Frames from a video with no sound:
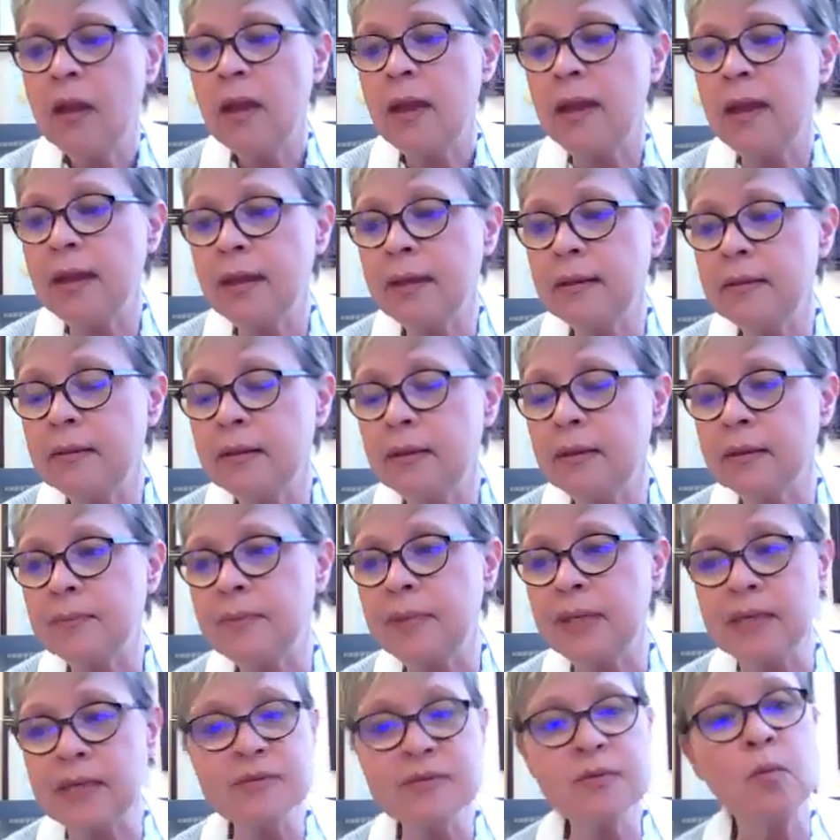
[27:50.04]
And
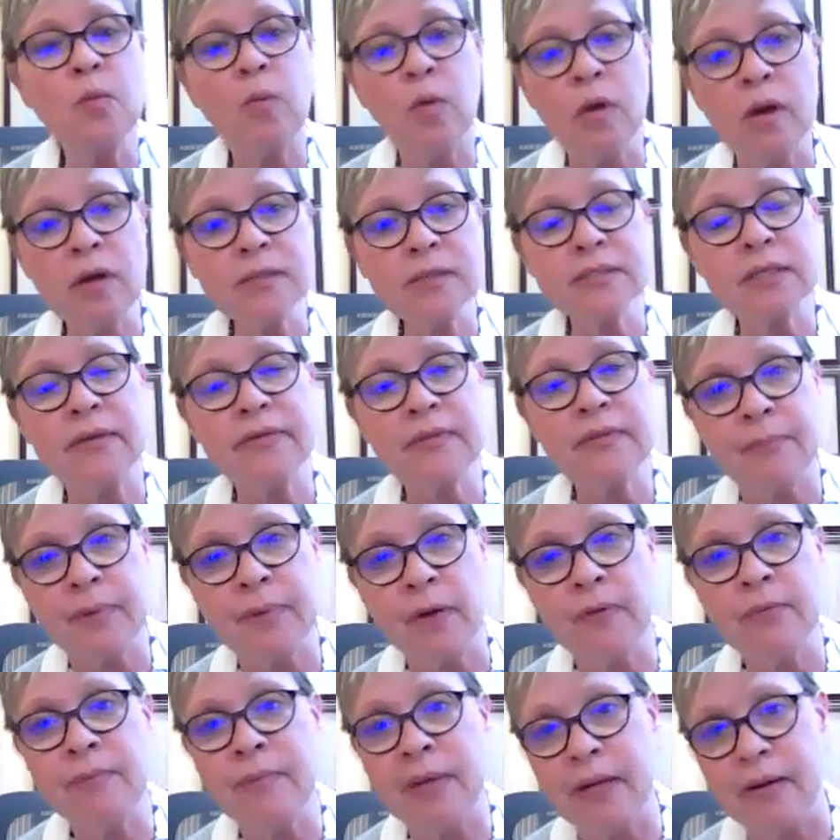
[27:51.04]
because it worked on the
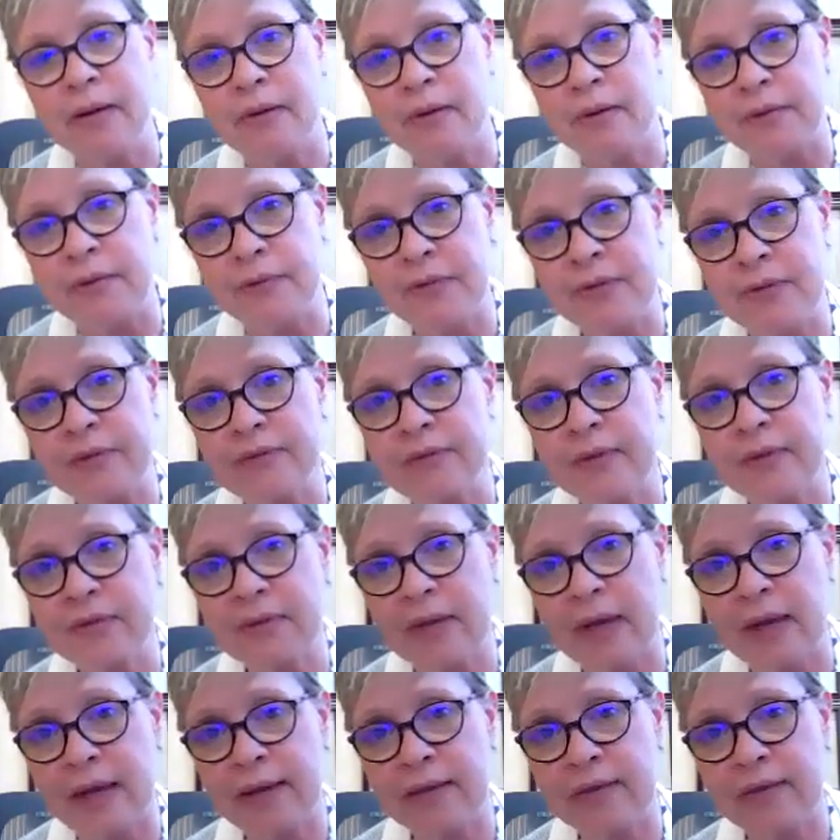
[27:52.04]
bone marrow and things
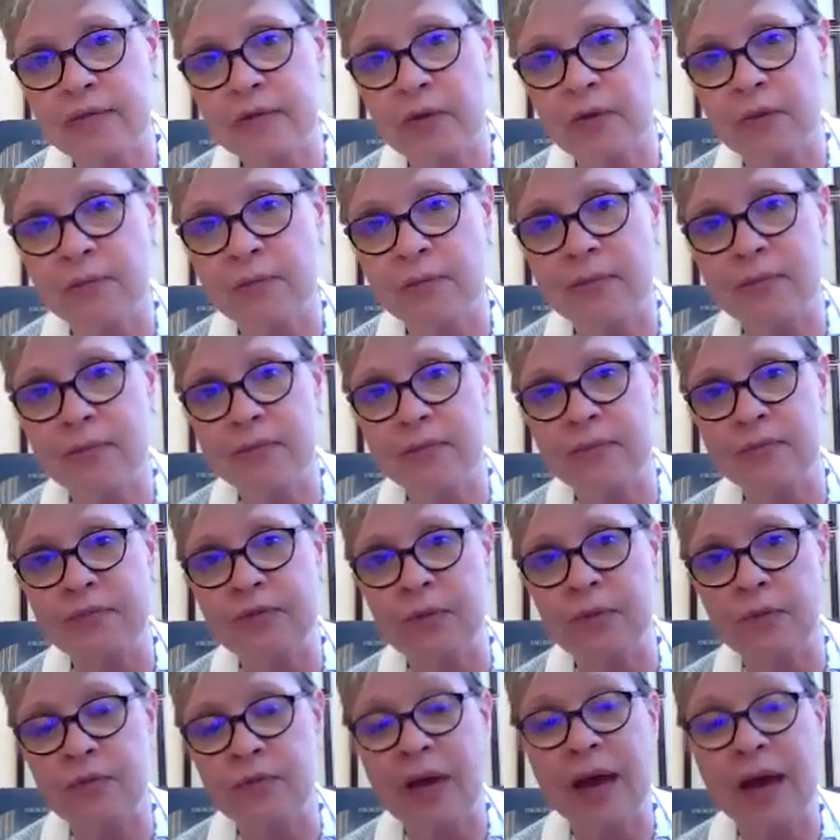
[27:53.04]
like that. So
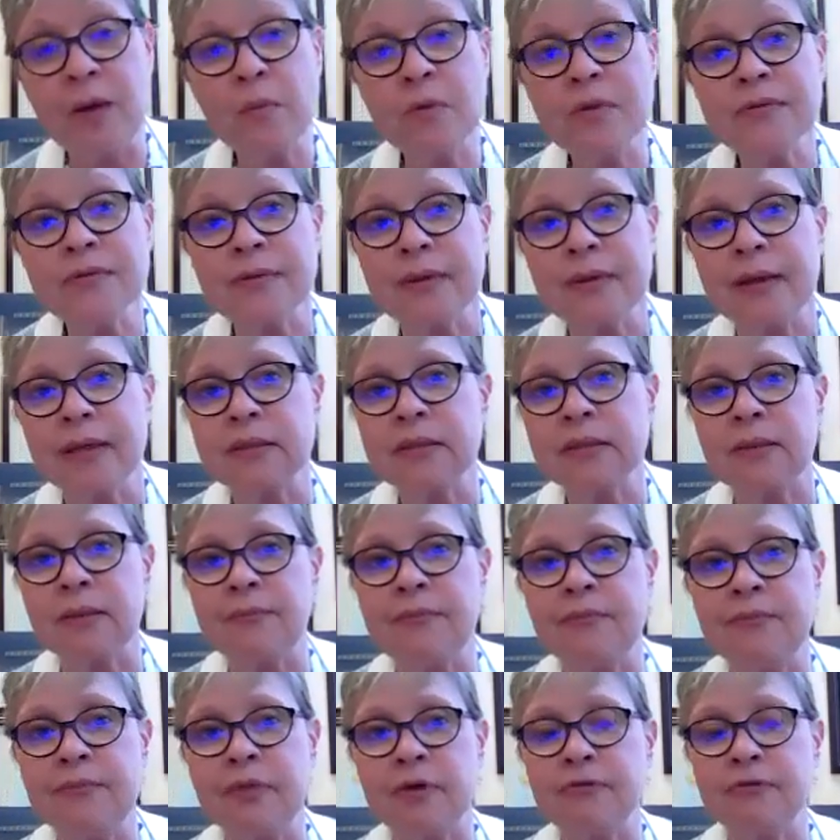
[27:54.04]
that was like
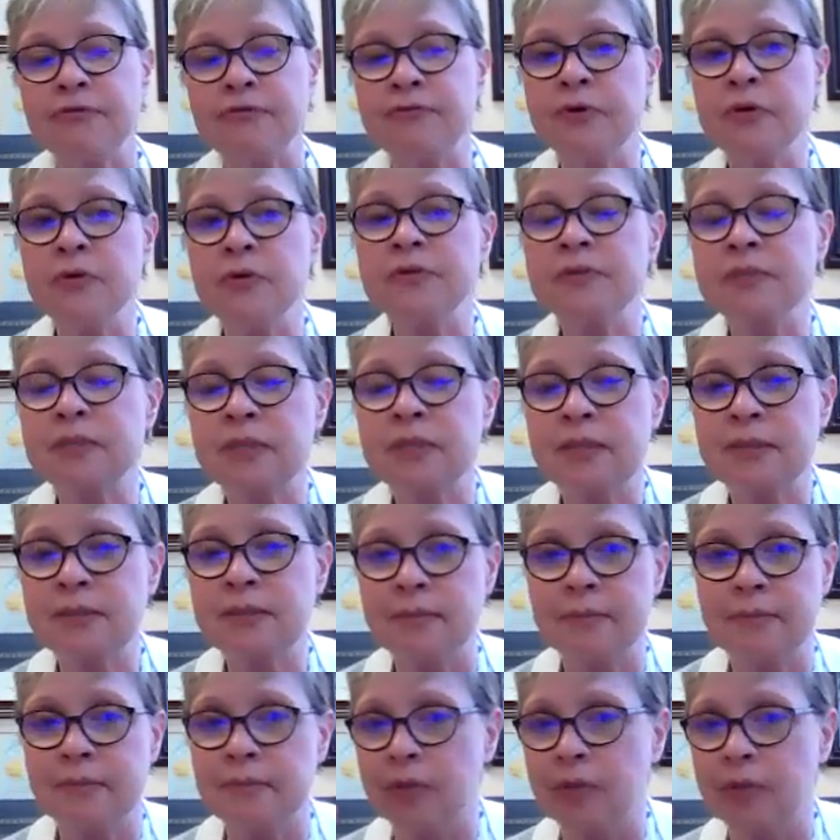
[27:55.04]
the first
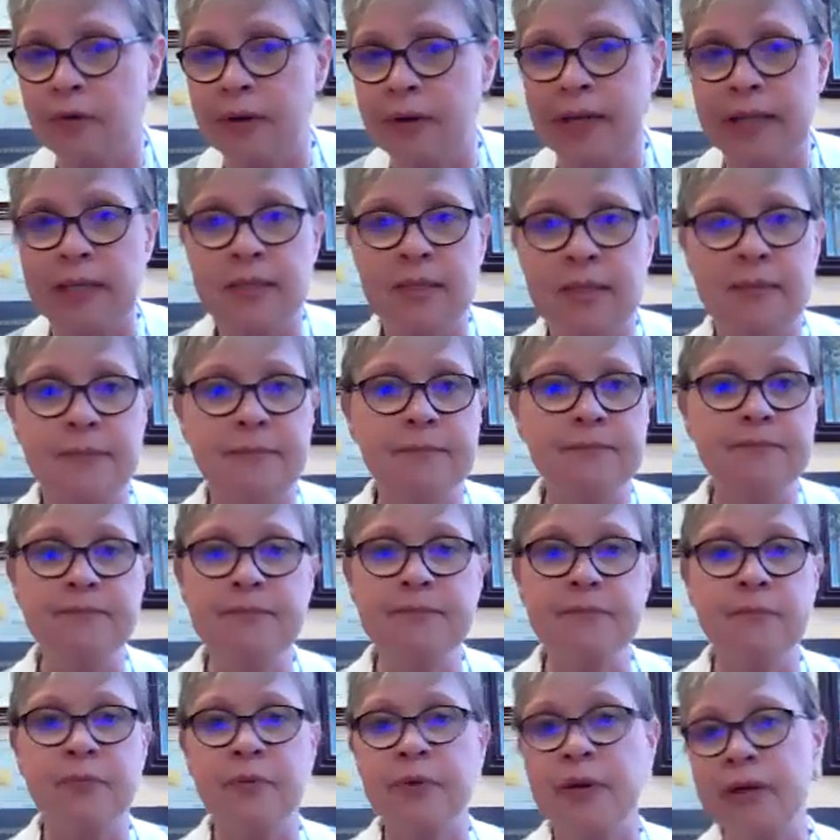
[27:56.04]
great
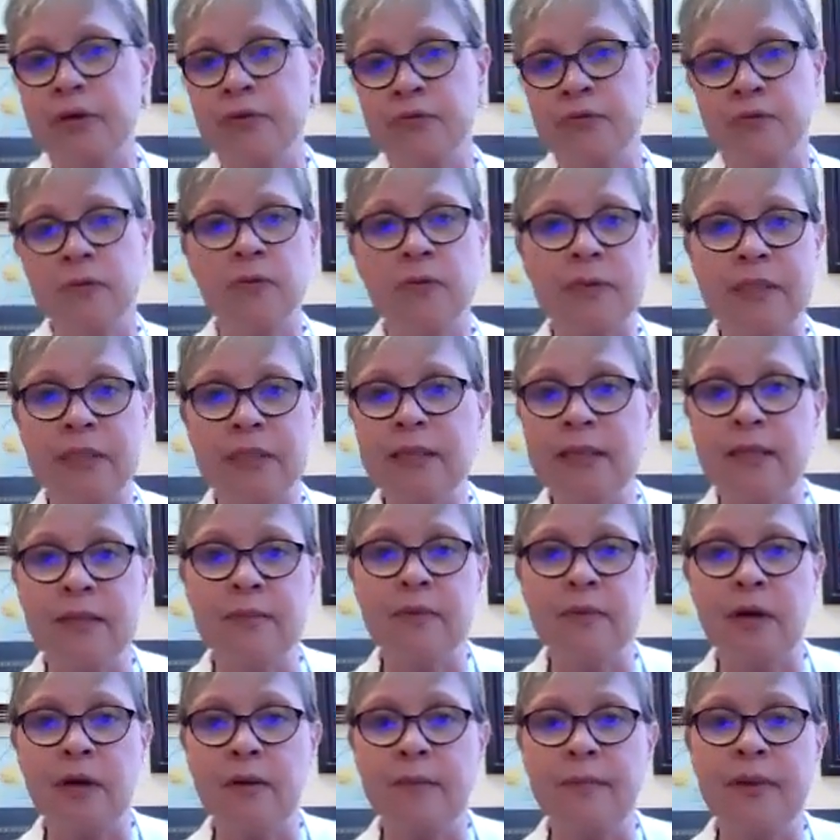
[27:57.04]
breakthrough in
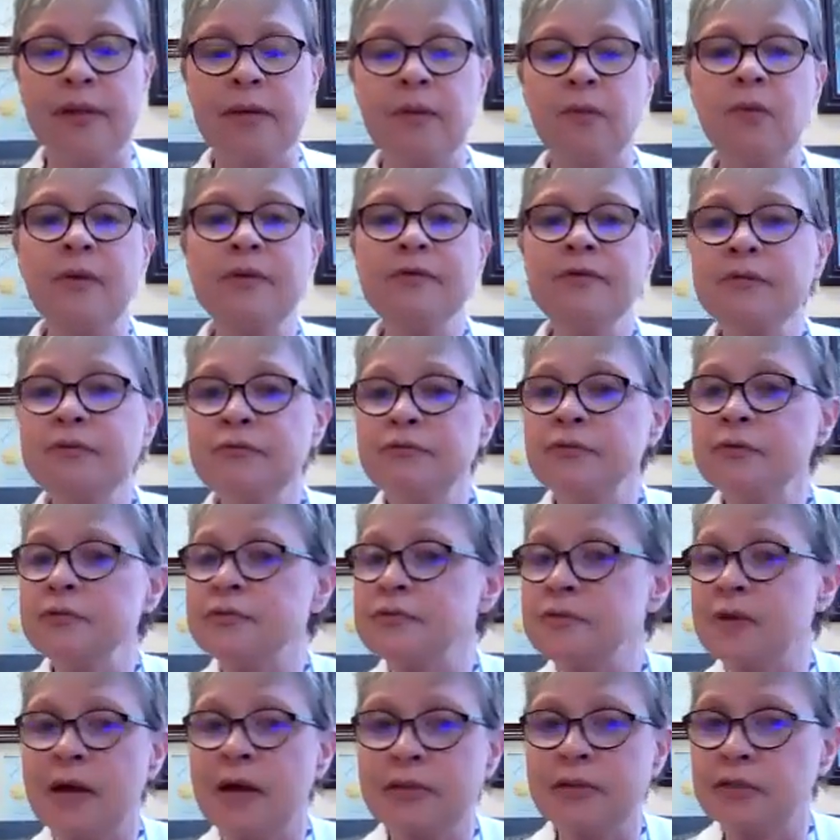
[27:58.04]
chemo, but it wasn't for
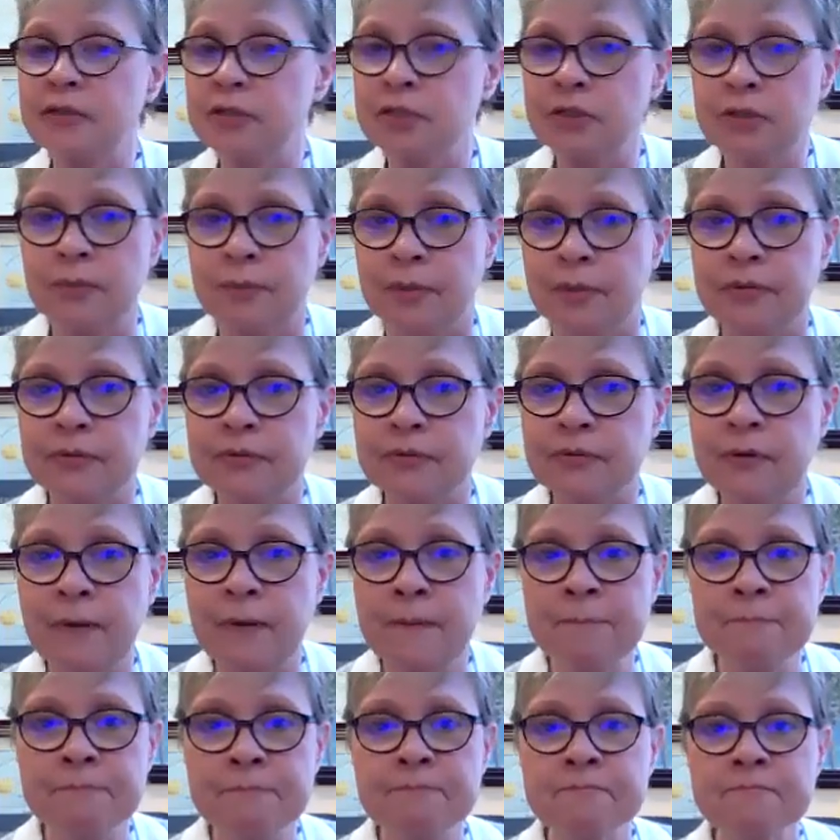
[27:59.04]
solid tumors.
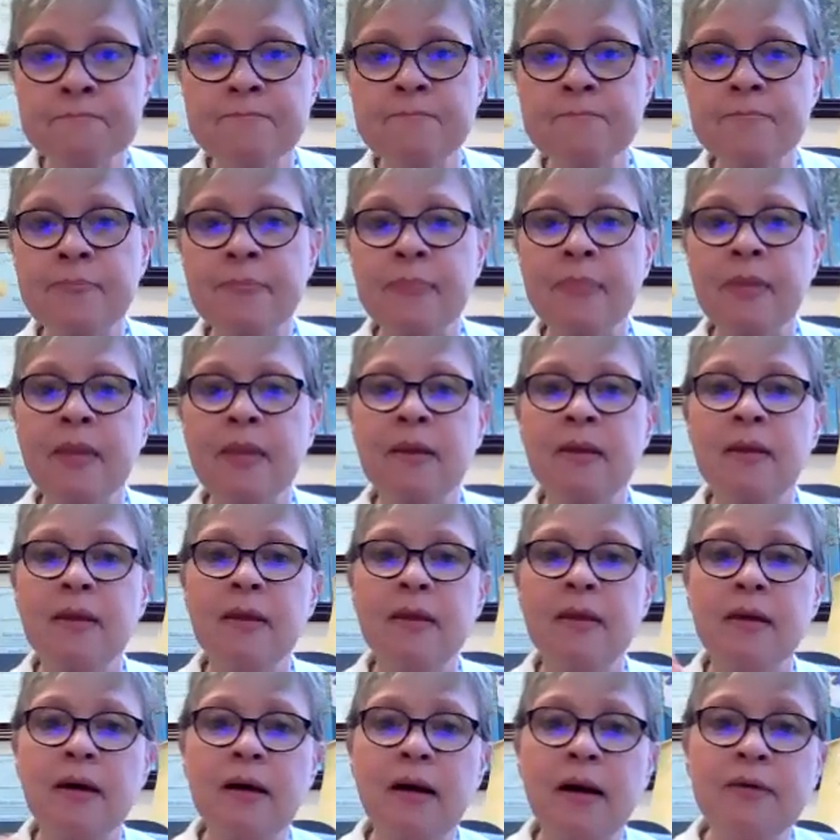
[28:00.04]

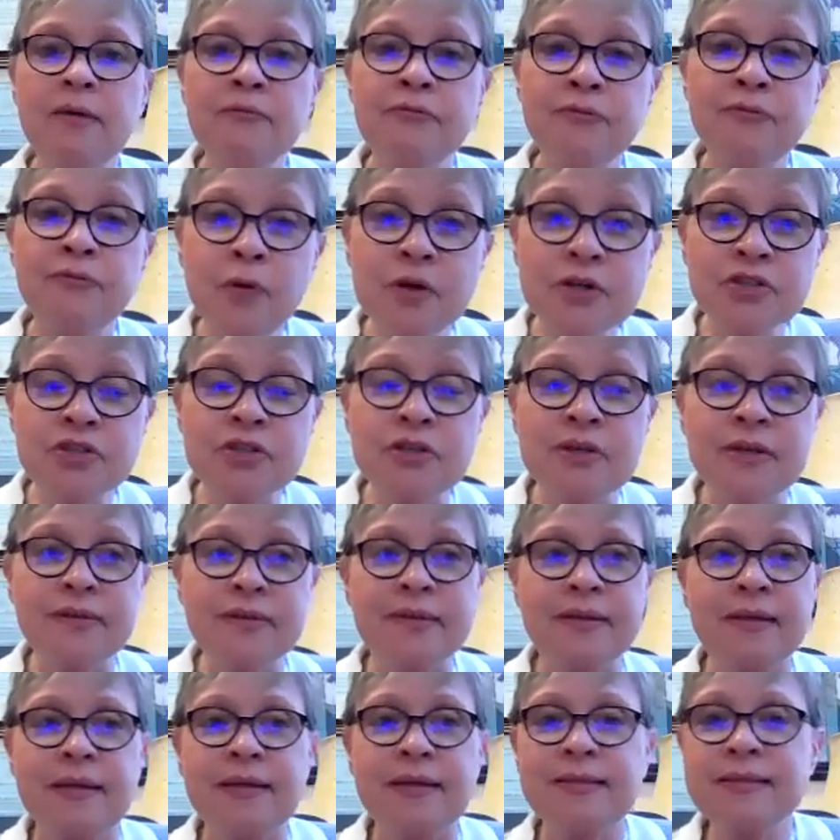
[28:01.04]

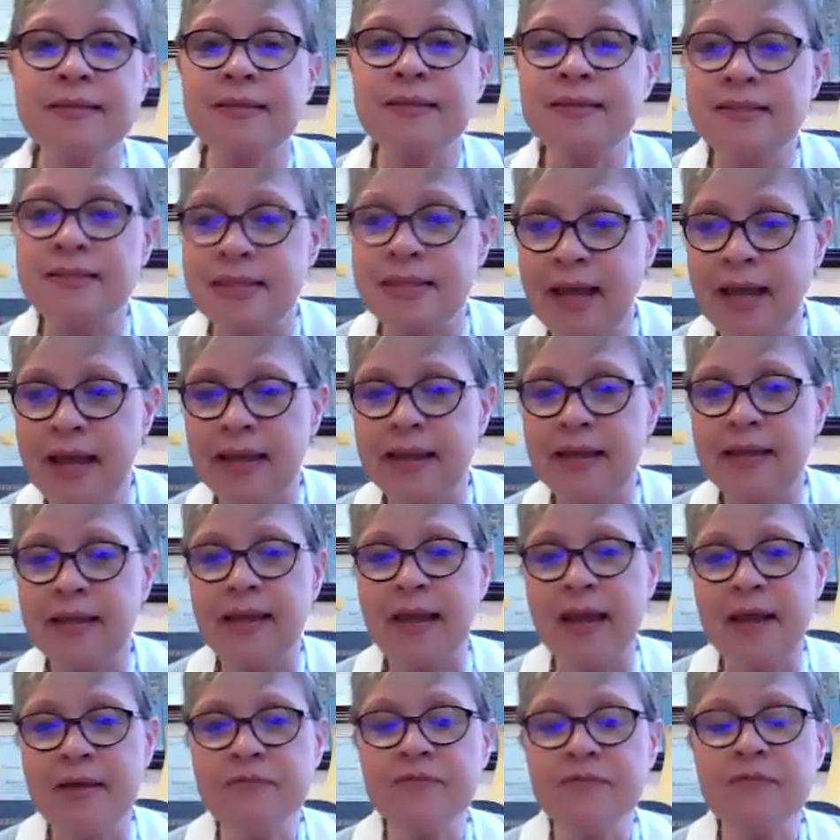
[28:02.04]
Unfortunately,
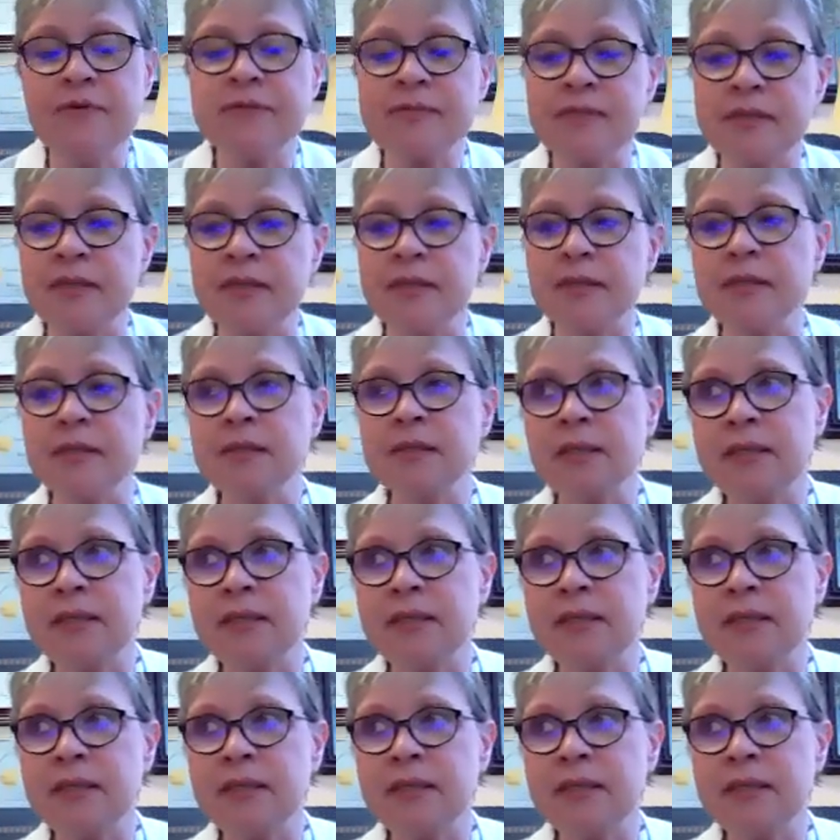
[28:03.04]
today, every single